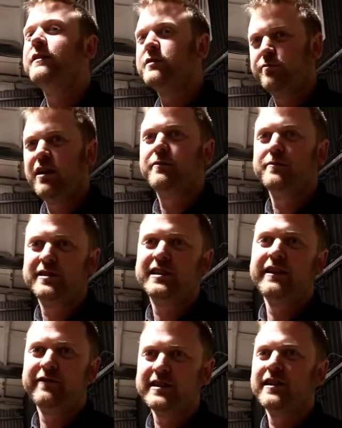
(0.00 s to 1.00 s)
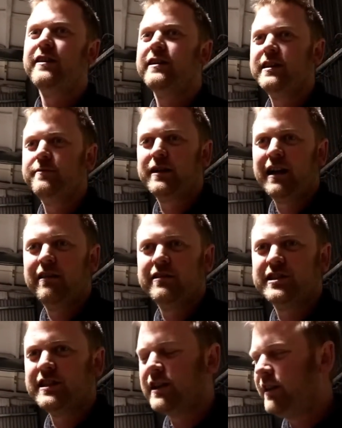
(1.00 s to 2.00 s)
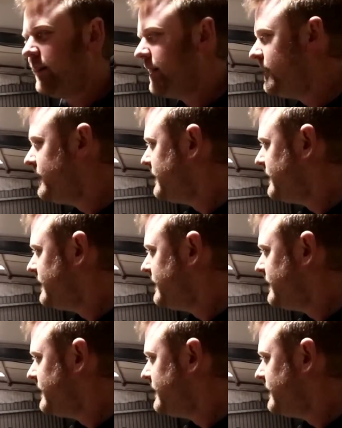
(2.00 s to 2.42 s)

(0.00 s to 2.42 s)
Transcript: he was Brabham's chief designer, McLaren's designer.